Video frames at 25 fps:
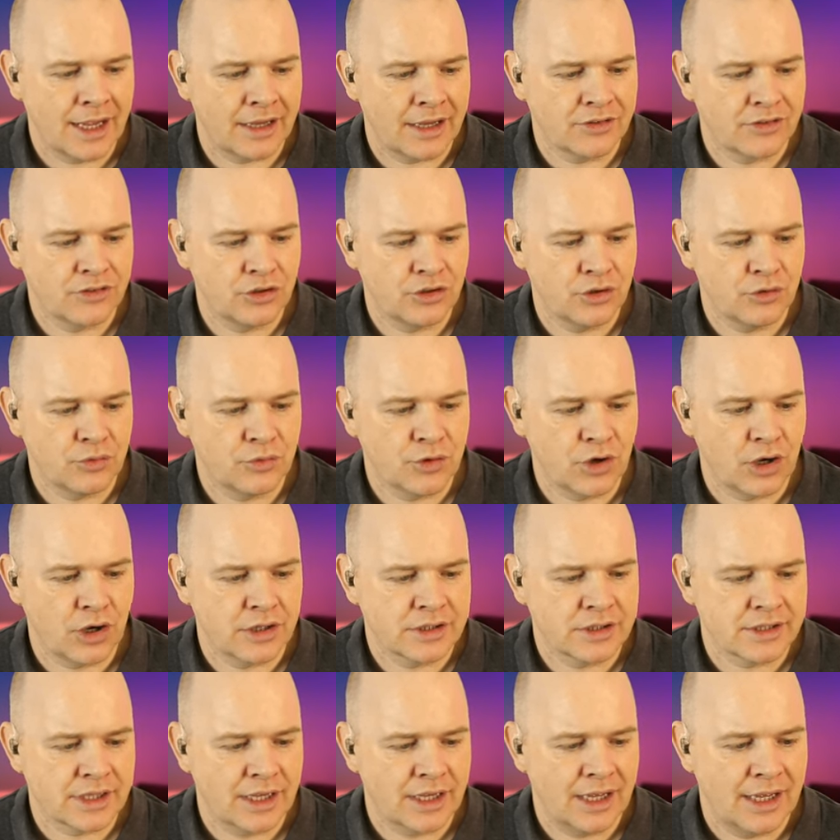Next, you've
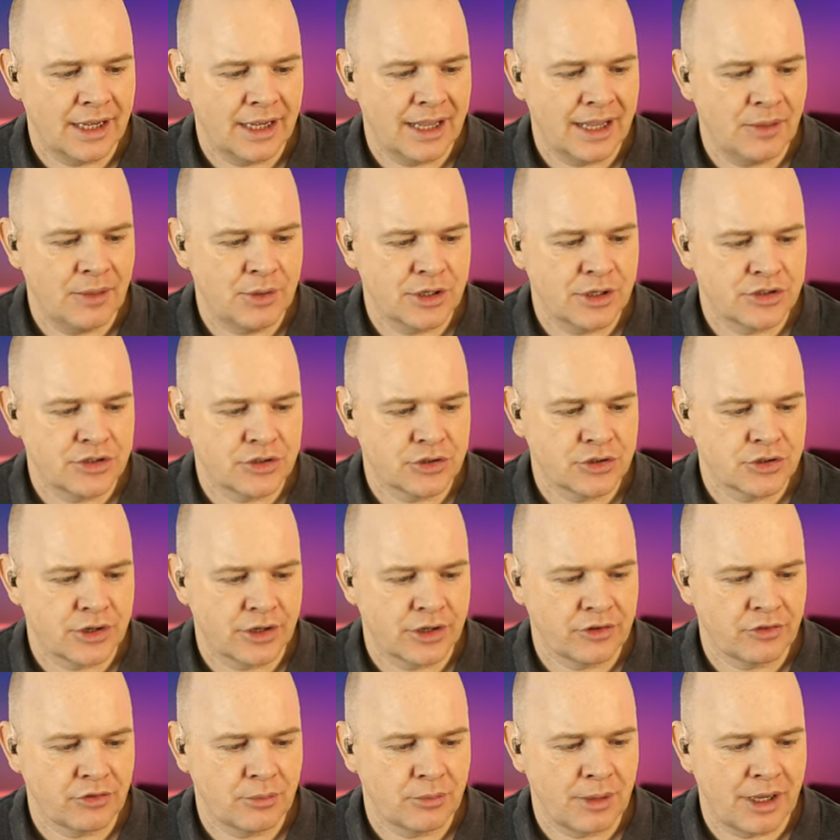got uh, image
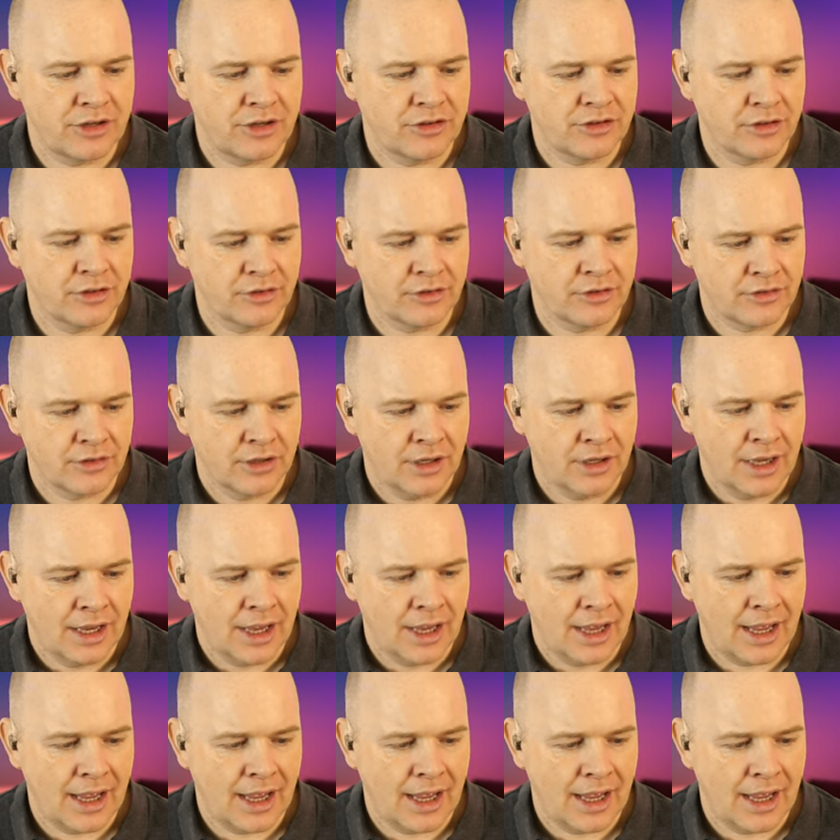transformations,